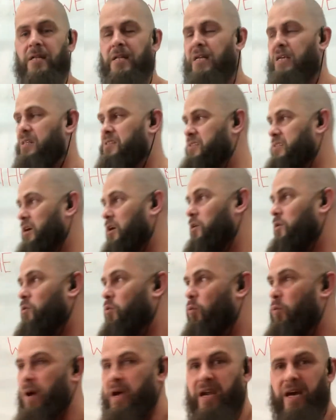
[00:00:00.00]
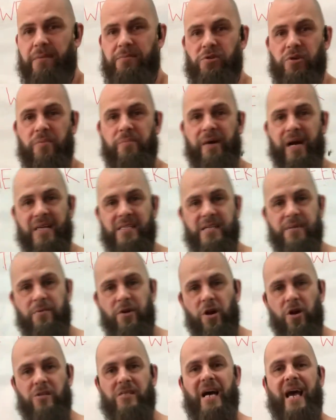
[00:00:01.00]
So when I'm doing bicep
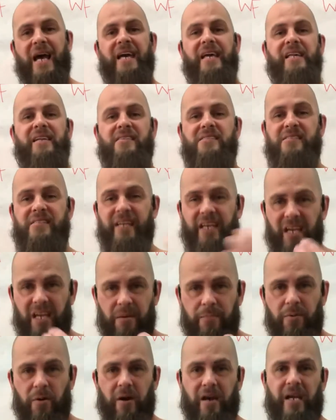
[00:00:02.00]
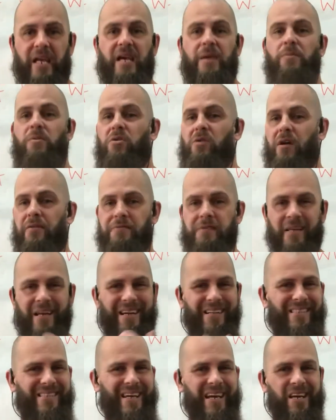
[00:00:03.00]
curls, I hit a sticking point here more often.
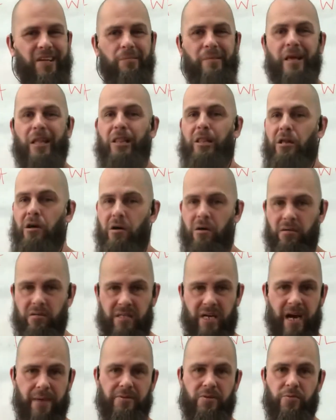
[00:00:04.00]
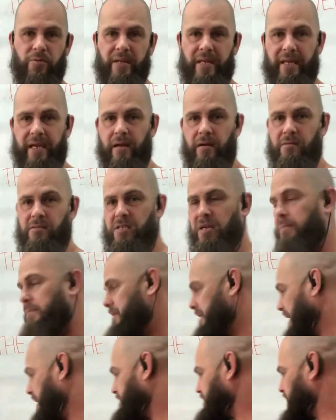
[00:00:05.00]
That's taken me a long time to really get on top of
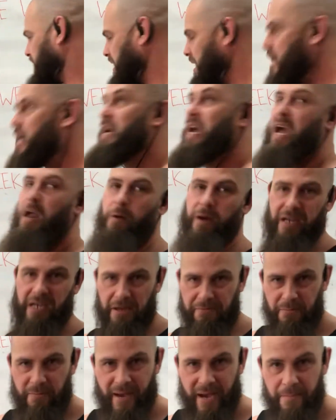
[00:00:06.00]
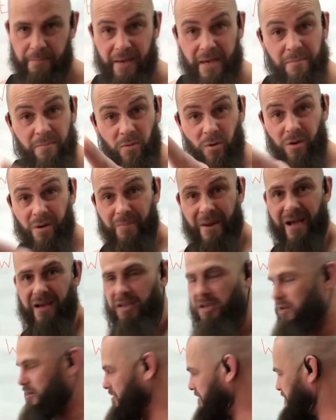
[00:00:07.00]
that. Anyway, enough about me, more about
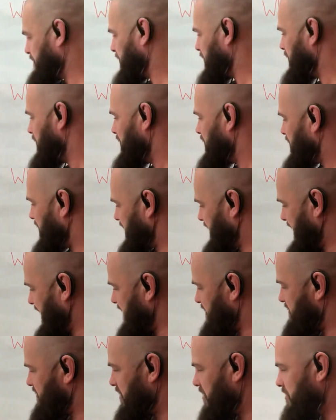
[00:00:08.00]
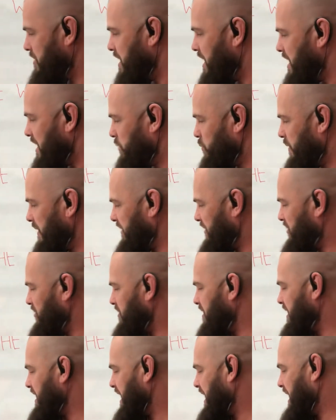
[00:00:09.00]
you. Okay, so with
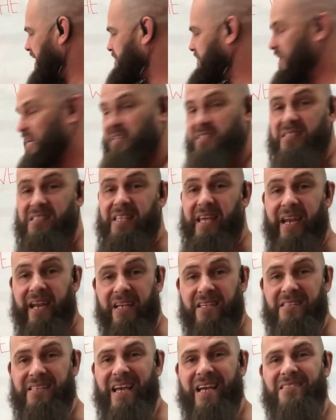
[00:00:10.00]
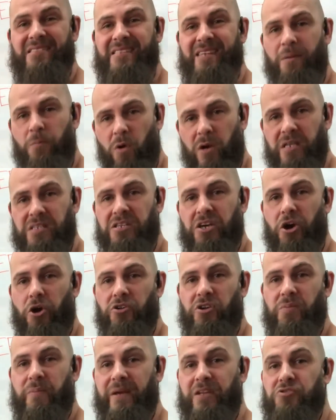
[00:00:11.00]
your aesthetics, now someone is going
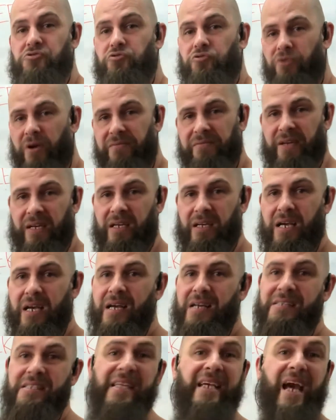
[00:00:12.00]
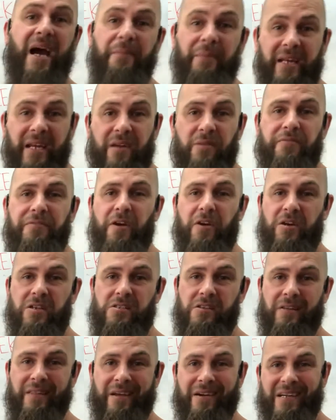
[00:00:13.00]
to be driven to come in and
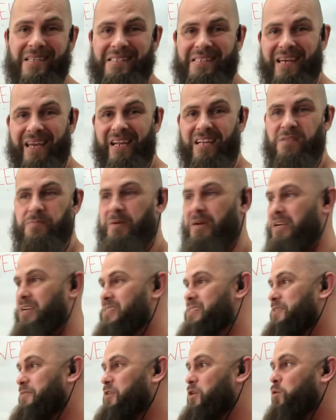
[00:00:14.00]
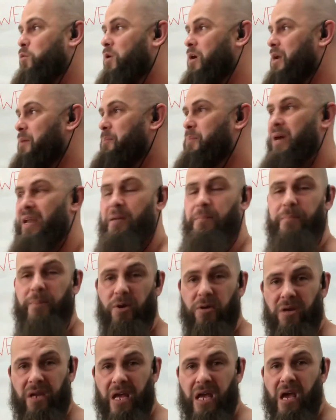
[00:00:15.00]
focus on their aesthetics because if you want a better
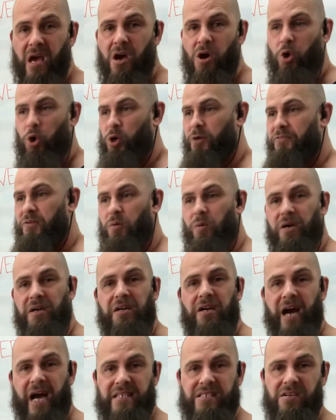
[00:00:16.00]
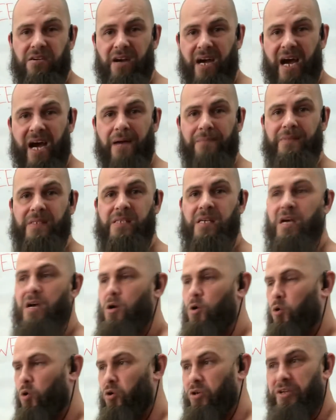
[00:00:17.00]
booty or if you want nicer arms
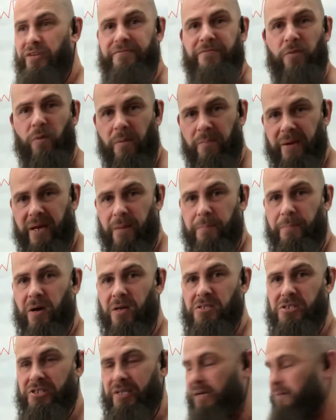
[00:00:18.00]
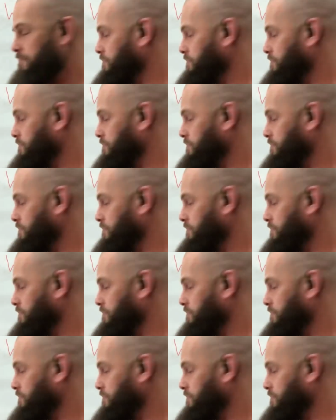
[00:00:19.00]
or if you want better posture,